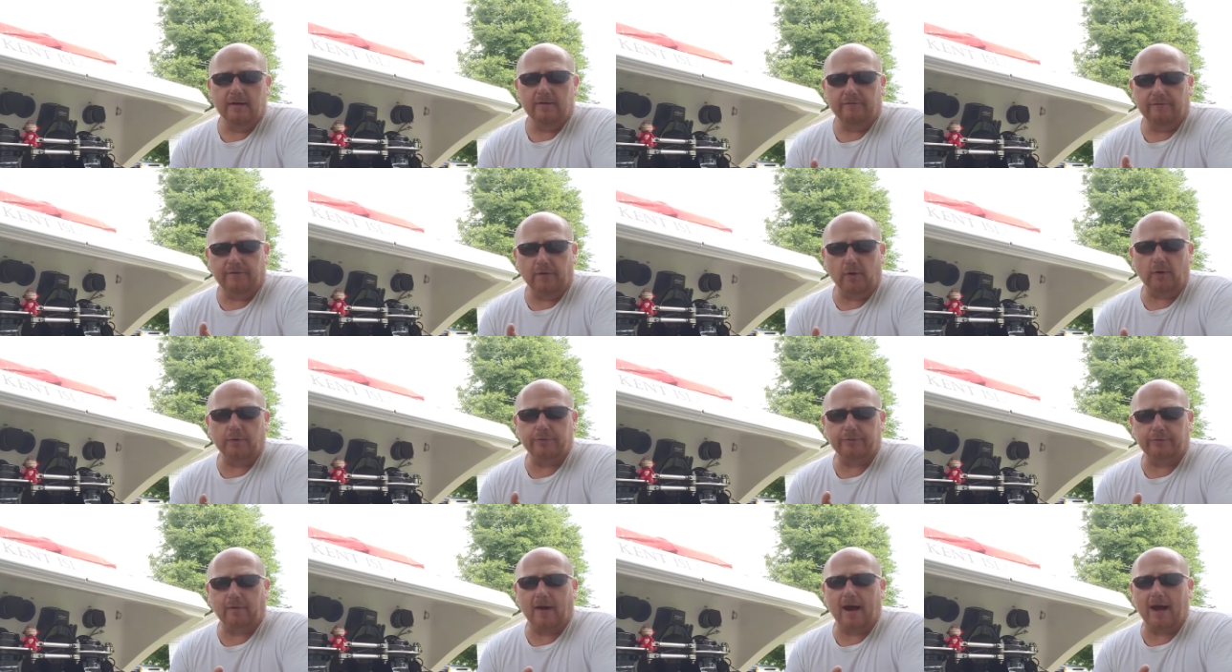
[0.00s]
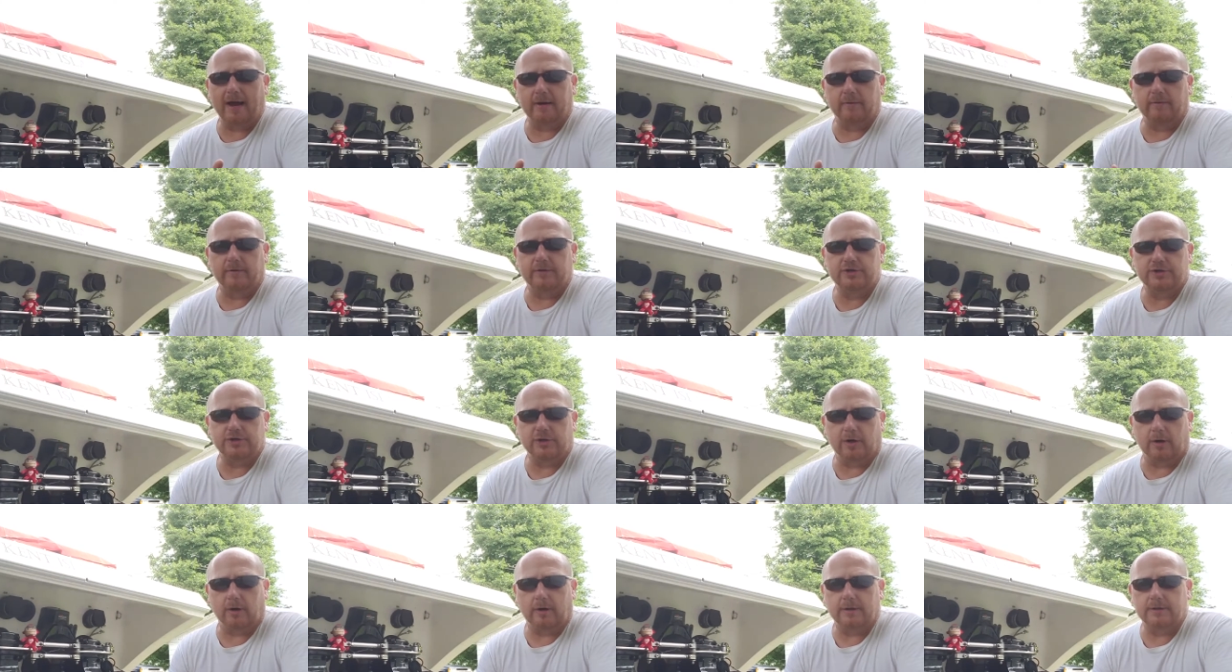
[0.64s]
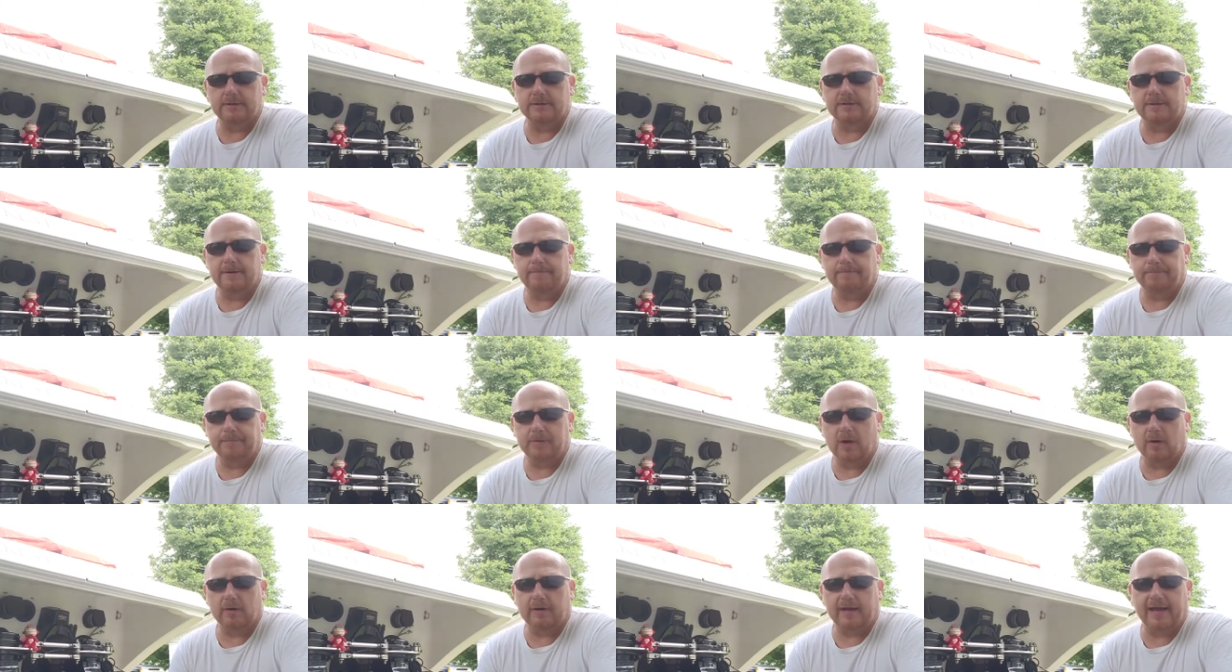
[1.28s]
full throttle insurance.
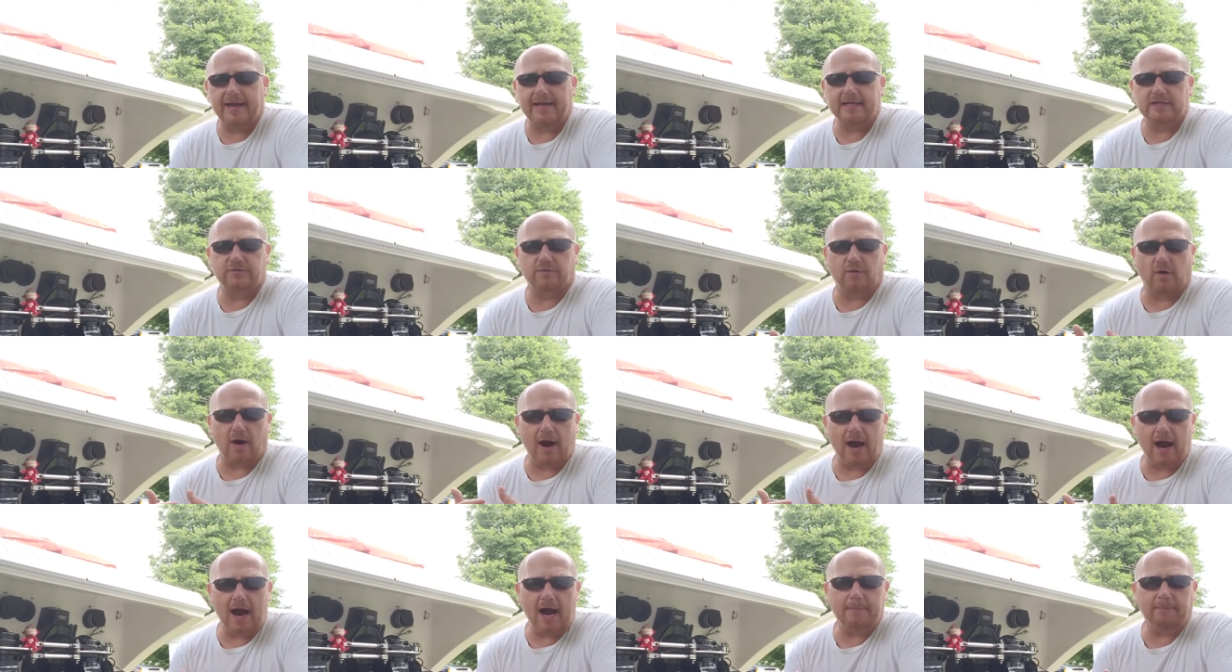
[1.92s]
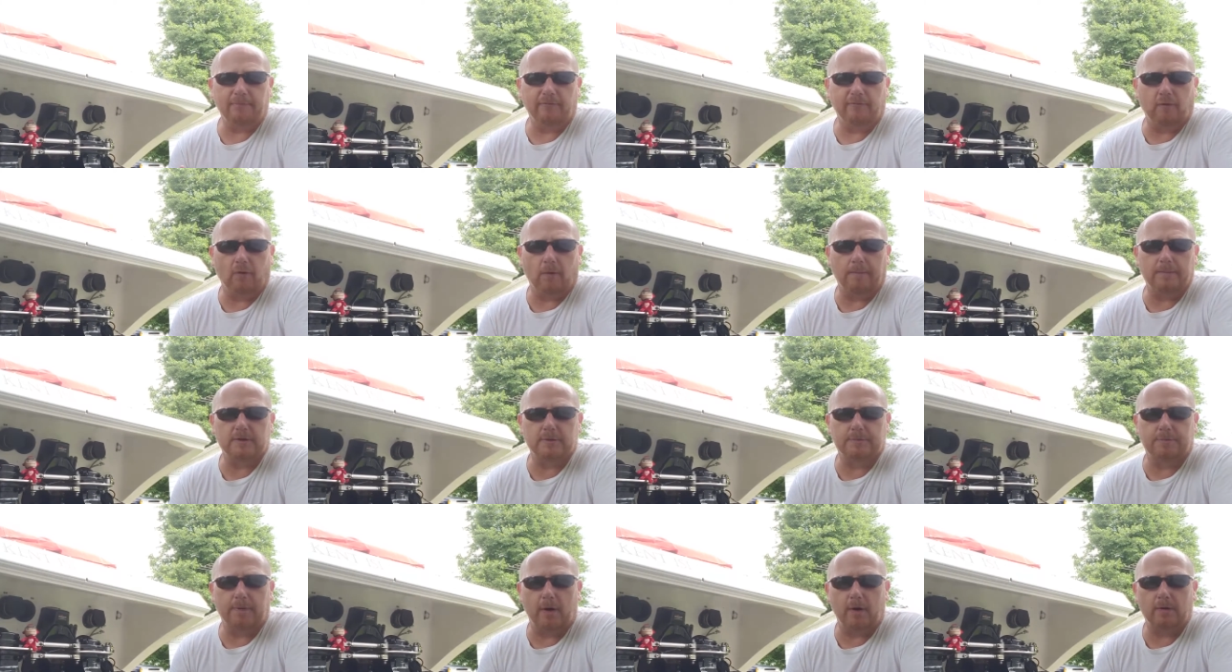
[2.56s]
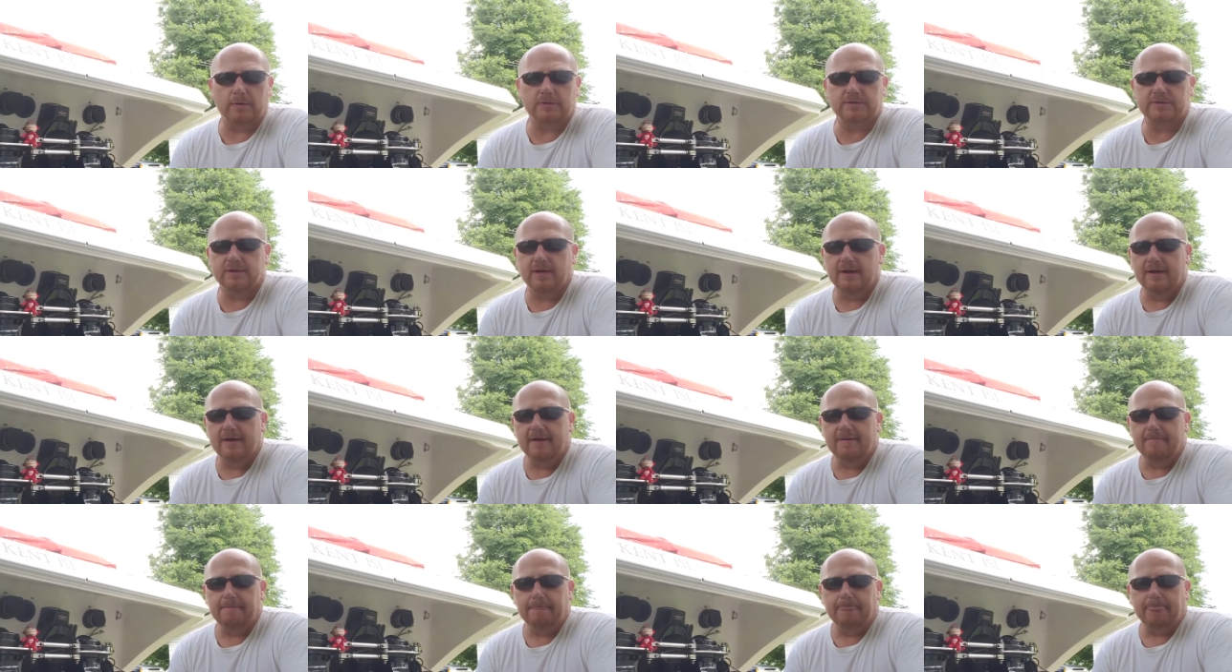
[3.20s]
Okay, it's for high performance boats
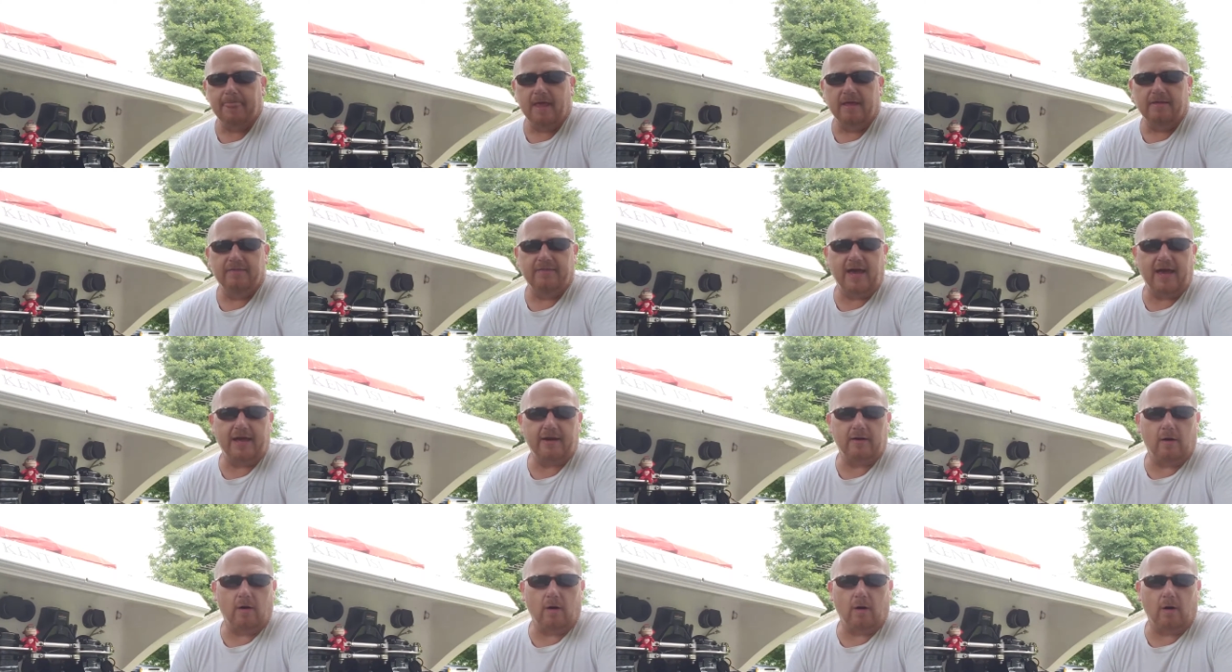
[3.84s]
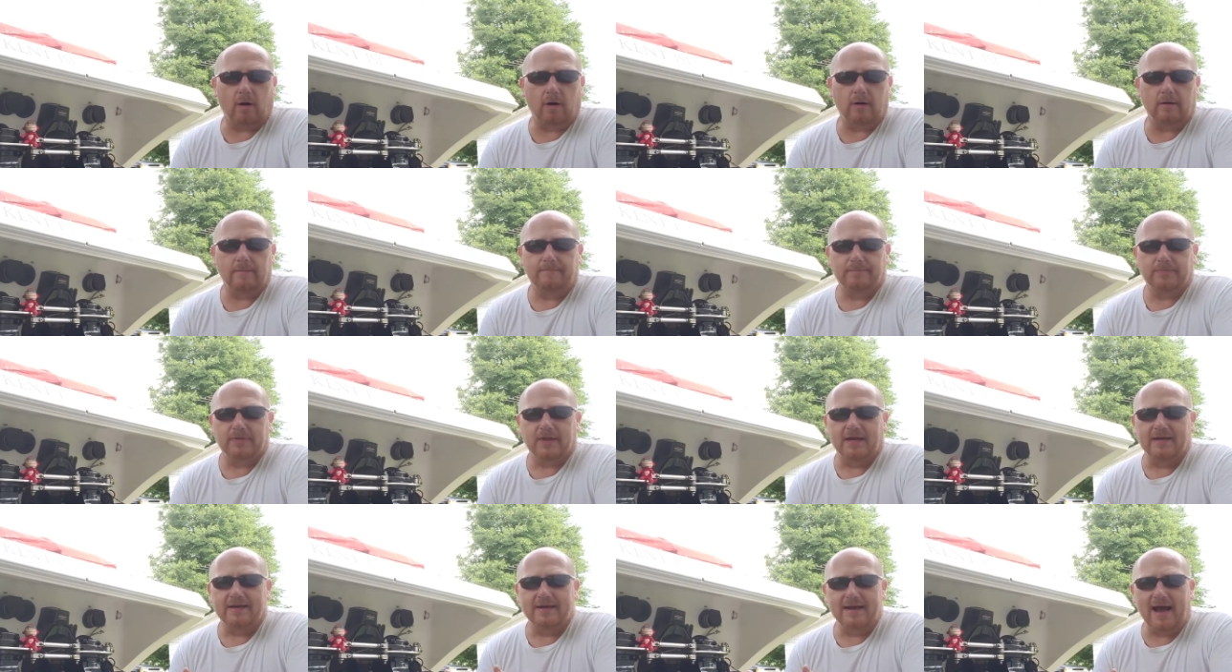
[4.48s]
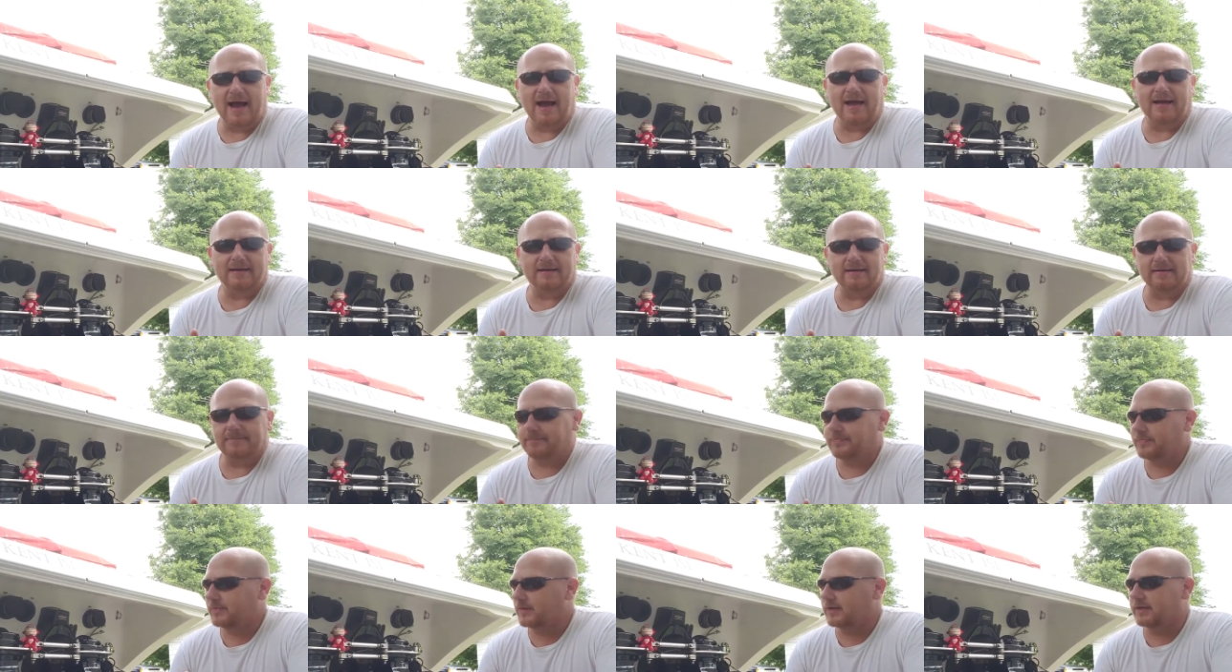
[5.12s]
that are not
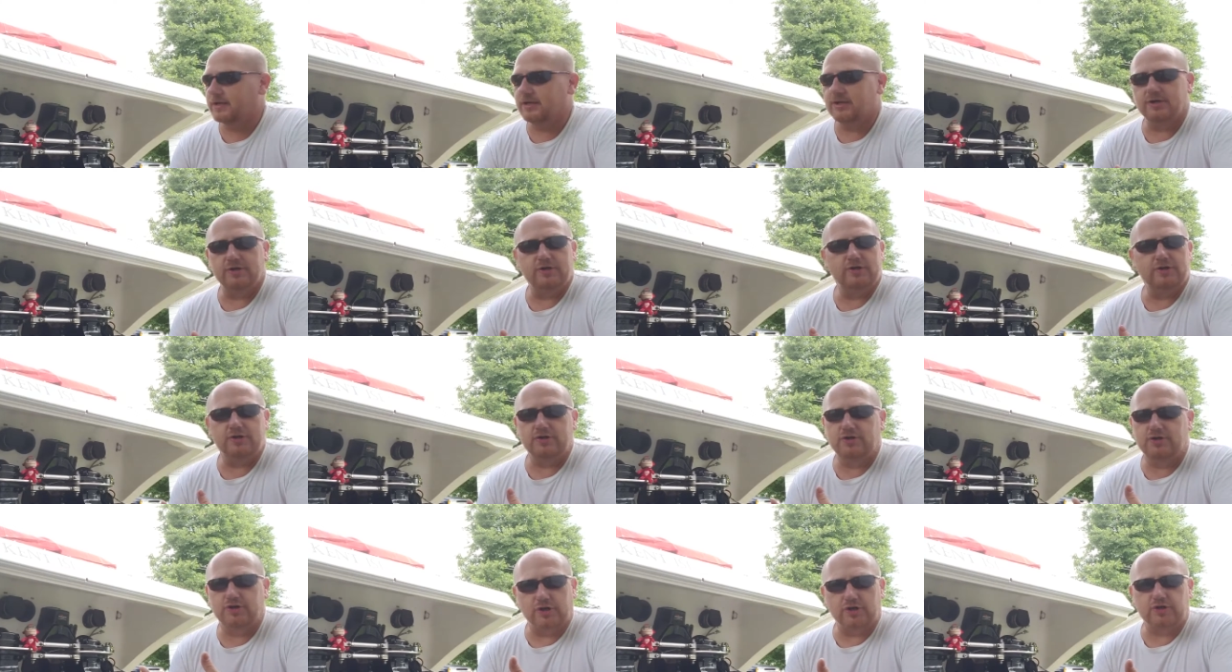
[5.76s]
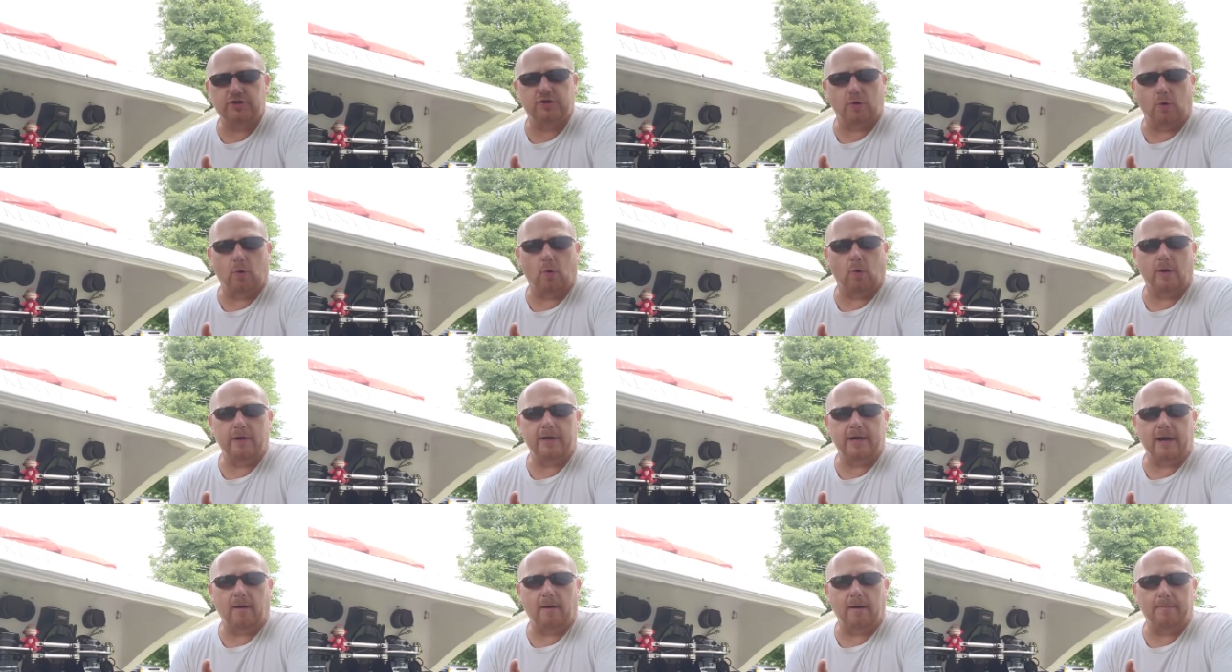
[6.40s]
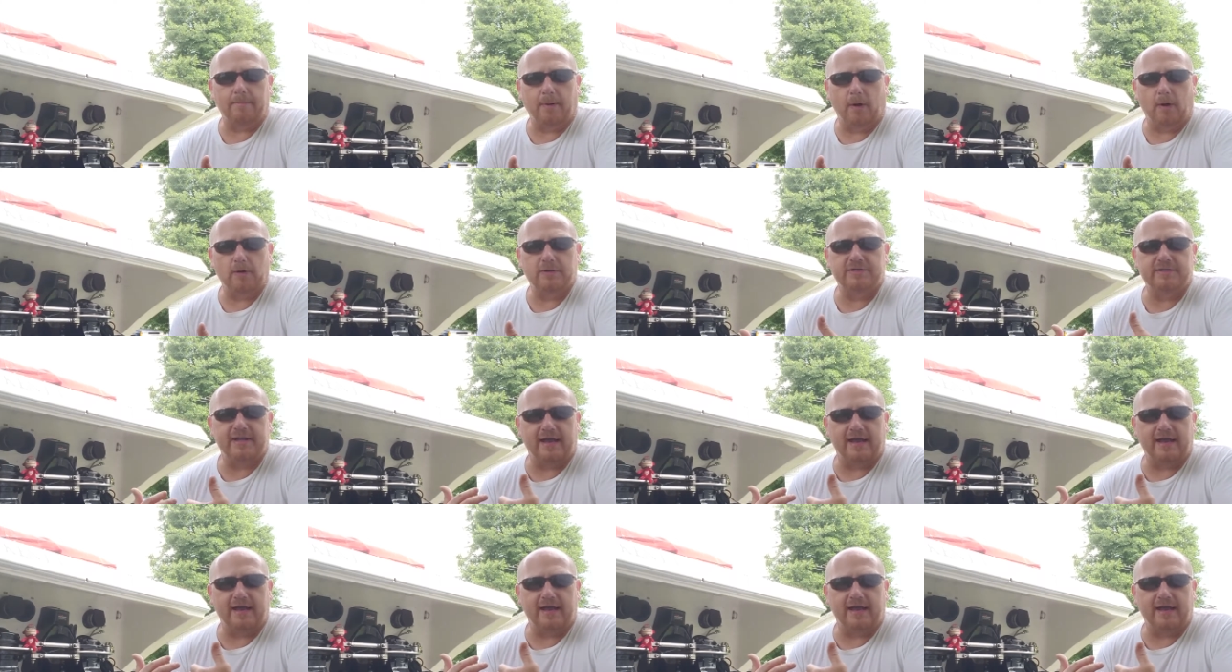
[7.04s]
just your ordinary boats.